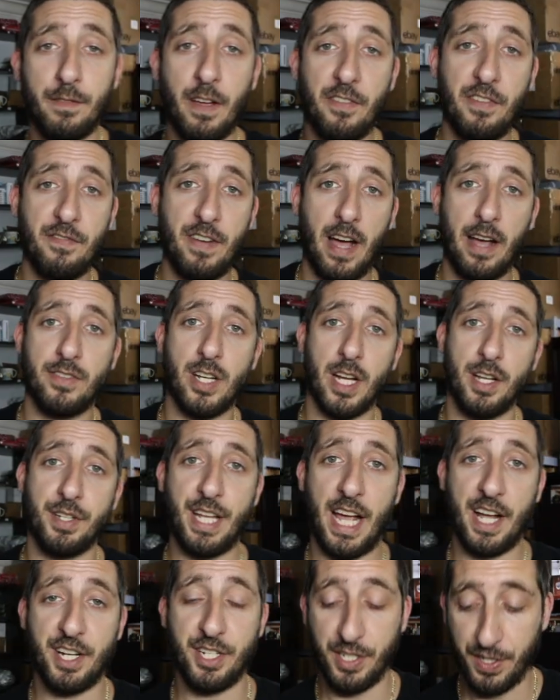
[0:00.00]
55
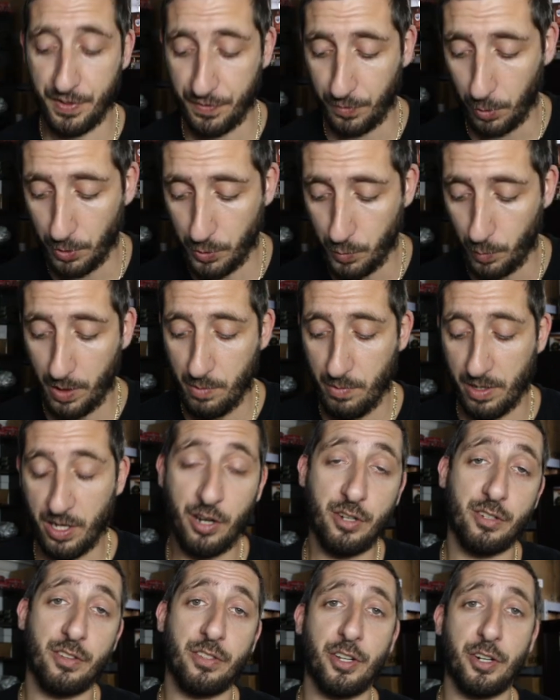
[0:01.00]
transactions for
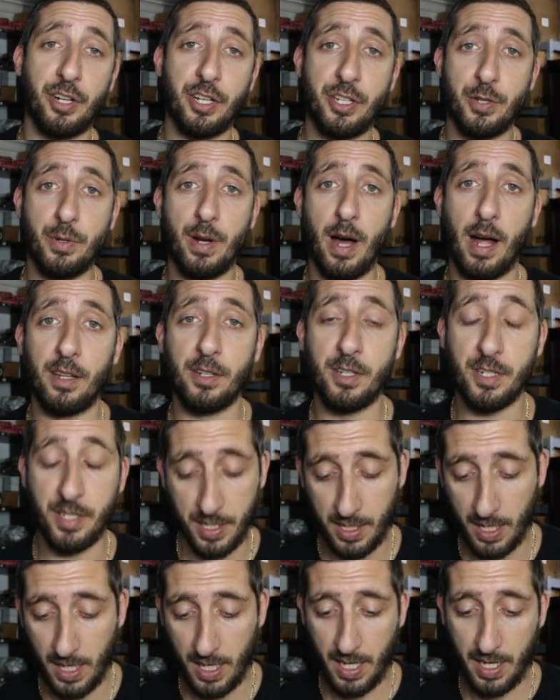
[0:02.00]

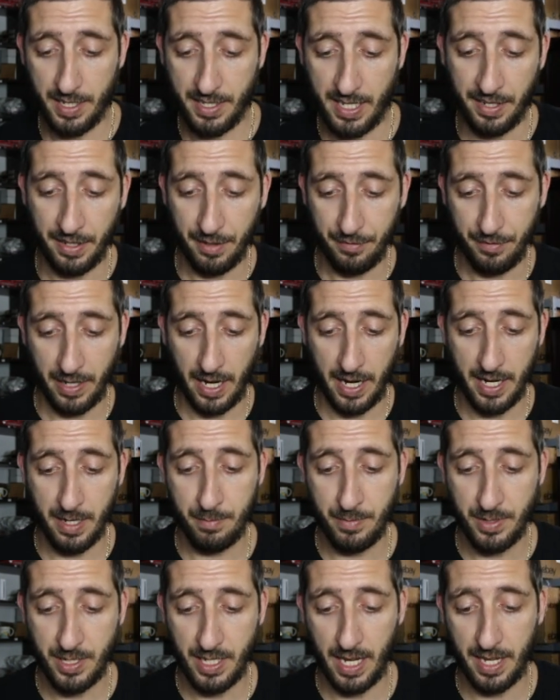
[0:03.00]
$2,132, 10 different
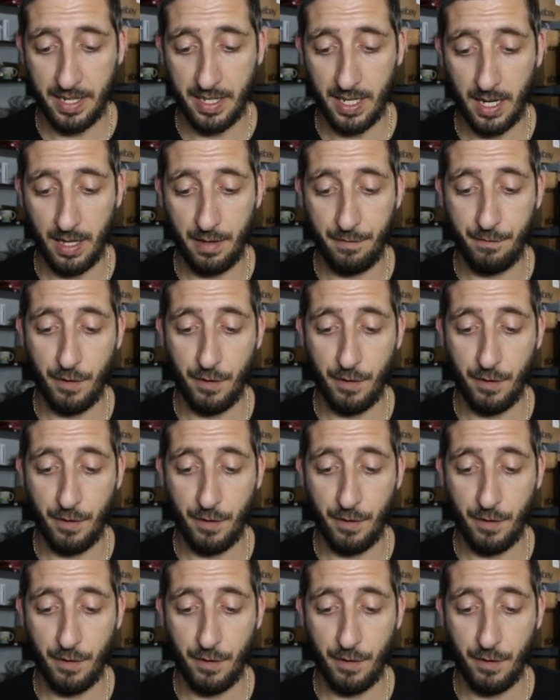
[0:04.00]
items, and the